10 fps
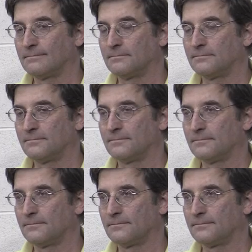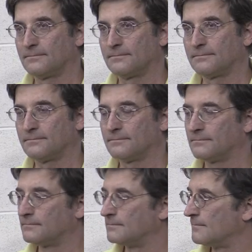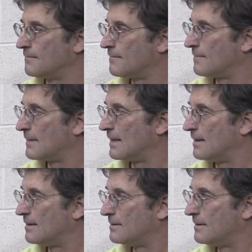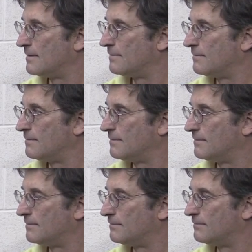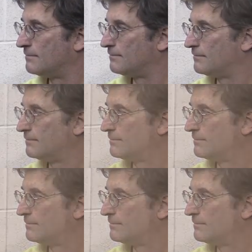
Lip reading: (not speaking)